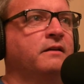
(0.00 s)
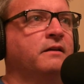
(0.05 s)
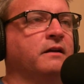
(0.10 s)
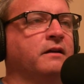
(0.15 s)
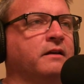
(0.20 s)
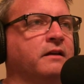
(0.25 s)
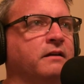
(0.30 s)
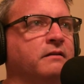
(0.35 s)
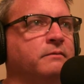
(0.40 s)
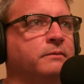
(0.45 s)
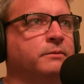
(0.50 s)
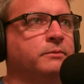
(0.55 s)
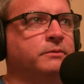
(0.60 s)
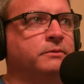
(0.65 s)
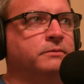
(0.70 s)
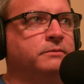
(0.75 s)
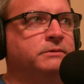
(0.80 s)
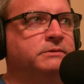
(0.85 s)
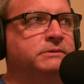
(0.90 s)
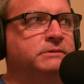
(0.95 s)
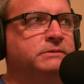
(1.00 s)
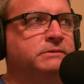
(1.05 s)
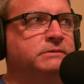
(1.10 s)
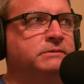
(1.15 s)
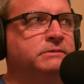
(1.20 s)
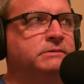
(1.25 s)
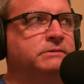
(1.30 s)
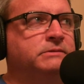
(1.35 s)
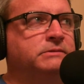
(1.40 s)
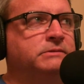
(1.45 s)
can't remember what it was right
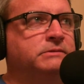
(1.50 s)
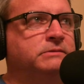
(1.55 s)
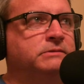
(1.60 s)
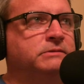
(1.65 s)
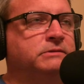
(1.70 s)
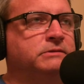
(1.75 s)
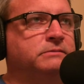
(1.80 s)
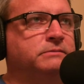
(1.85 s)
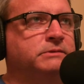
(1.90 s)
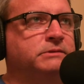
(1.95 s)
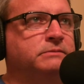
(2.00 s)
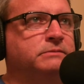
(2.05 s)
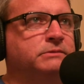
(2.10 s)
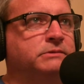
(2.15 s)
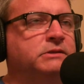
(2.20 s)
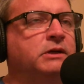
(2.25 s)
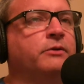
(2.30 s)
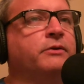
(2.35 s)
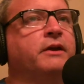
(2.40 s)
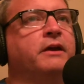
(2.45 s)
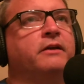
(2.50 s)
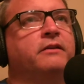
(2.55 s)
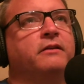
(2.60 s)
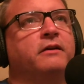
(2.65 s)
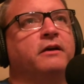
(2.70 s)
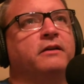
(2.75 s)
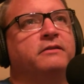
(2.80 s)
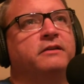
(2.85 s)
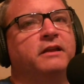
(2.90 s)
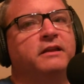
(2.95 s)
now. Oh
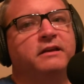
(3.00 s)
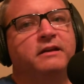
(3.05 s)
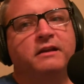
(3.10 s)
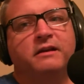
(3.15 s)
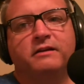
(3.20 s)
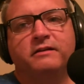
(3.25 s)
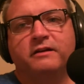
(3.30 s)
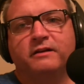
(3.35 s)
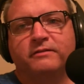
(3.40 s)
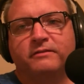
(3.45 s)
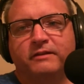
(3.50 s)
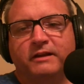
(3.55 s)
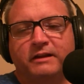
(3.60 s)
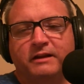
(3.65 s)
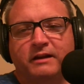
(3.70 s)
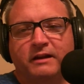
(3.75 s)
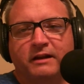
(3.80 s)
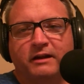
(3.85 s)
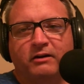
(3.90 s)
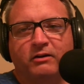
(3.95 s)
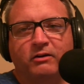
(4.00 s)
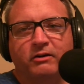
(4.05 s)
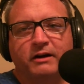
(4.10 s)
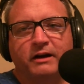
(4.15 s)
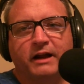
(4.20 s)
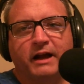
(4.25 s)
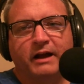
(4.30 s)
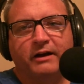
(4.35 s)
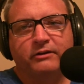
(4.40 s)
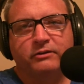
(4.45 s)
yeah, they did a
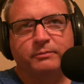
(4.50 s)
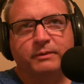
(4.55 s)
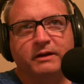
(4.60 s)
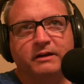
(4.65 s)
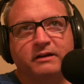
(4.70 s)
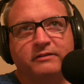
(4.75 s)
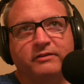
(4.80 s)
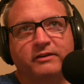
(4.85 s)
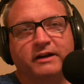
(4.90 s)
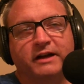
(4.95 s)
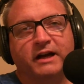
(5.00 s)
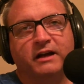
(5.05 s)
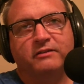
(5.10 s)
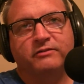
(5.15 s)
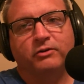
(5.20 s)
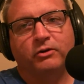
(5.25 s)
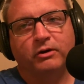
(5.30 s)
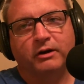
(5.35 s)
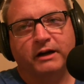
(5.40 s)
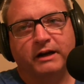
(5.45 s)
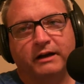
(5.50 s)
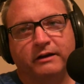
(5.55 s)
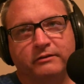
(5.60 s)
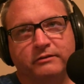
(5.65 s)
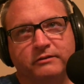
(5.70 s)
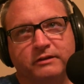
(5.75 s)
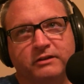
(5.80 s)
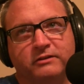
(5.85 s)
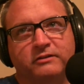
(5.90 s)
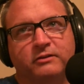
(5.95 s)
haunted house, but a different kind of haunted house,
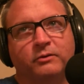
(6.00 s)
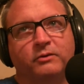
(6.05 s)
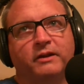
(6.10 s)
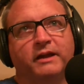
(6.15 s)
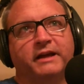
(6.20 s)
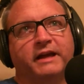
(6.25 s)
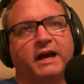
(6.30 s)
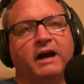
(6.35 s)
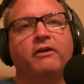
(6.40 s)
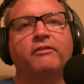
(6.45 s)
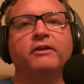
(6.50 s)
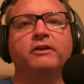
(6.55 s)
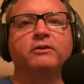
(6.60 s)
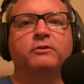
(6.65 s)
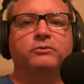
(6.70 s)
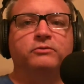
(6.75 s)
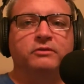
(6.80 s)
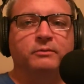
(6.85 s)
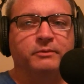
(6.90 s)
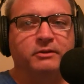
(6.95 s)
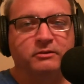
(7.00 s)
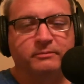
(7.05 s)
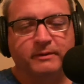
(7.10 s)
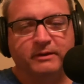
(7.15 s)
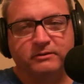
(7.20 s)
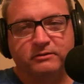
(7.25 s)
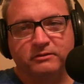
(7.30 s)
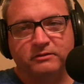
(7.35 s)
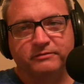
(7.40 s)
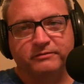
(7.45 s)
and they show like how they do some of the
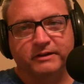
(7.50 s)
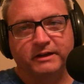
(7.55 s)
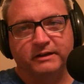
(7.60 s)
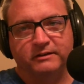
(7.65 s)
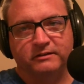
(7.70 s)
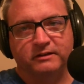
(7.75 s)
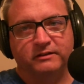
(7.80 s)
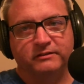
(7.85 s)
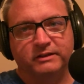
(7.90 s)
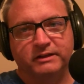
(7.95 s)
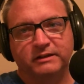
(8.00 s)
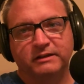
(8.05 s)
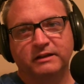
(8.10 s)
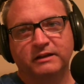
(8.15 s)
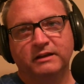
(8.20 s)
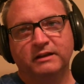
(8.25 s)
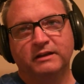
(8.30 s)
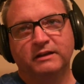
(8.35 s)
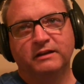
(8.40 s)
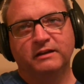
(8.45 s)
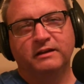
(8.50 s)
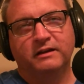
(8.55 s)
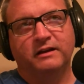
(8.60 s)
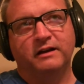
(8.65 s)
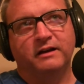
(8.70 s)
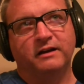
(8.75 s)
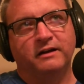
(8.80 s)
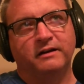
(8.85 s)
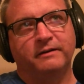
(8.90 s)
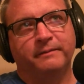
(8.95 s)
special effects of it.
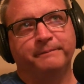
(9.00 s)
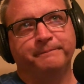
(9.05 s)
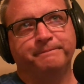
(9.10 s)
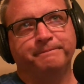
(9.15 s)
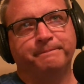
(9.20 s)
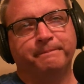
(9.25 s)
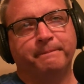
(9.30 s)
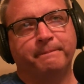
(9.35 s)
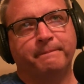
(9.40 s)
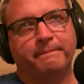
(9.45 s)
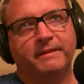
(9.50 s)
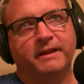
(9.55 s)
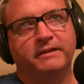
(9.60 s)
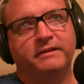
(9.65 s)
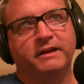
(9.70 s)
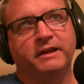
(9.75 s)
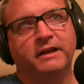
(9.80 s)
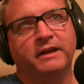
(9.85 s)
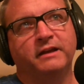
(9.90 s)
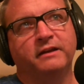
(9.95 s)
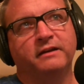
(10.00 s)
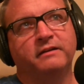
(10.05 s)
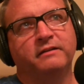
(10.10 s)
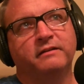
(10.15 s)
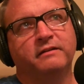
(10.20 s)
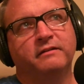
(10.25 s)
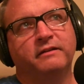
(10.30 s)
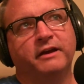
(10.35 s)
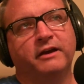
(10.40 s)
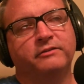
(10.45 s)
And then
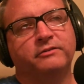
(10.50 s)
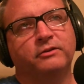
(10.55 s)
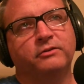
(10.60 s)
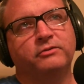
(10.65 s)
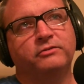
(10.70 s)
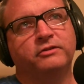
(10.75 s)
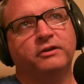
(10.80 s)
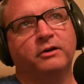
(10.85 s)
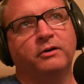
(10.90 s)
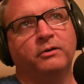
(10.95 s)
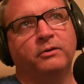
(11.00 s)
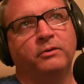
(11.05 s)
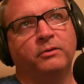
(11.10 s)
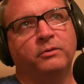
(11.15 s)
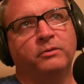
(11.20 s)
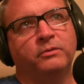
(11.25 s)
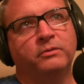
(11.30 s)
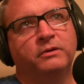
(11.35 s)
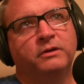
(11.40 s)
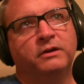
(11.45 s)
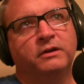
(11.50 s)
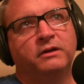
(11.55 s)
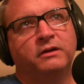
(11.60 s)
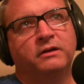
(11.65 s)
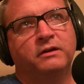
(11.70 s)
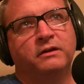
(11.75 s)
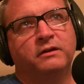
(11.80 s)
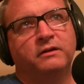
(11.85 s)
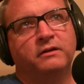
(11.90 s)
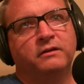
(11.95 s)
they also show
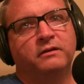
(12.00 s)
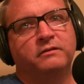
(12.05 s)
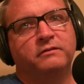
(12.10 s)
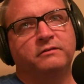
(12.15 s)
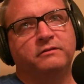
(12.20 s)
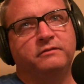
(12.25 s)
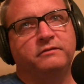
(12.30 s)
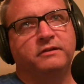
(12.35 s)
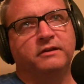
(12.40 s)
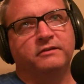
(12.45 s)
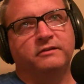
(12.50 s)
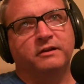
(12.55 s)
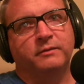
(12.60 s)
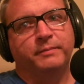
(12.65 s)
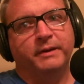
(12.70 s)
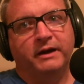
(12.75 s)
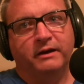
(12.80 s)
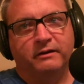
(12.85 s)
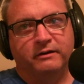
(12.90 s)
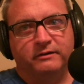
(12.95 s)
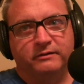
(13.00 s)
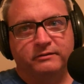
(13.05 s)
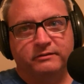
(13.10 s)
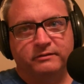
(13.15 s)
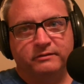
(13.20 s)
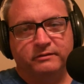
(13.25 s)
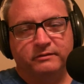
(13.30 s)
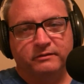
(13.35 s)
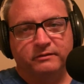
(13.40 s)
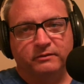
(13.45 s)
Disney
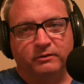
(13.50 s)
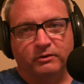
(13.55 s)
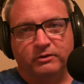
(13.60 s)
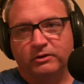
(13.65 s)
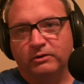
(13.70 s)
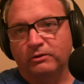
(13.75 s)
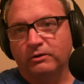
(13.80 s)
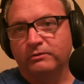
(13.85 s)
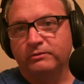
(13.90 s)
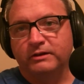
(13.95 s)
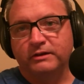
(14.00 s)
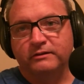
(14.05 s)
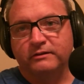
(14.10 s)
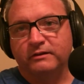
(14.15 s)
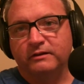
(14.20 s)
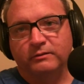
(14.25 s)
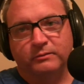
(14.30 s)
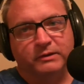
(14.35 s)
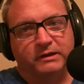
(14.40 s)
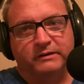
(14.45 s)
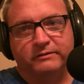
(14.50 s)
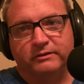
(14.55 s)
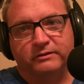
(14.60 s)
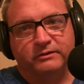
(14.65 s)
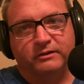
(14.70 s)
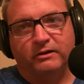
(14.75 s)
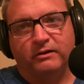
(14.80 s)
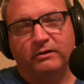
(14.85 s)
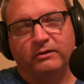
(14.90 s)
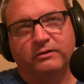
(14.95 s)
Paris or Euro Disney or whatever it's
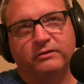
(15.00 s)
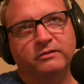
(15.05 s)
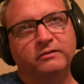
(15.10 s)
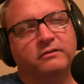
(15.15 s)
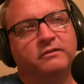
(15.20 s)
called,